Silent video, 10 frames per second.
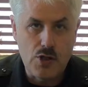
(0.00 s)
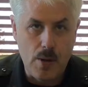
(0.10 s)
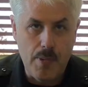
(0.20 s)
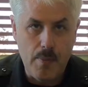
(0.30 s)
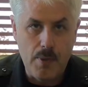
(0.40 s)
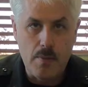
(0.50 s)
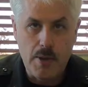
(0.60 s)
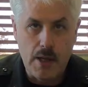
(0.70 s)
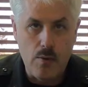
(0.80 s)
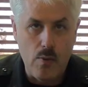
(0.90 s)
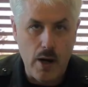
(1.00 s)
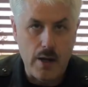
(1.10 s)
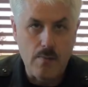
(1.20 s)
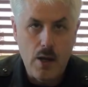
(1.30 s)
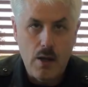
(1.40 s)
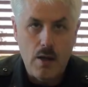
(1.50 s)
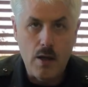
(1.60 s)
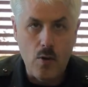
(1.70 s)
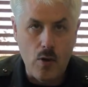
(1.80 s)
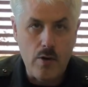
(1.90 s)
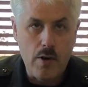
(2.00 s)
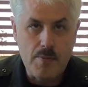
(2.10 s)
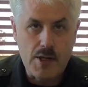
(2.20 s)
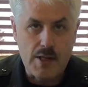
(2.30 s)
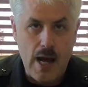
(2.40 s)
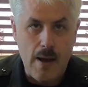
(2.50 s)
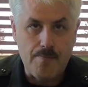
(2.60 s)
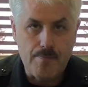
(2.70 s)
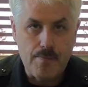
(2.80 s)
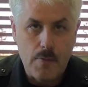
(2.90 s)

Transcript: jump up and begin running, and ordered him to stop.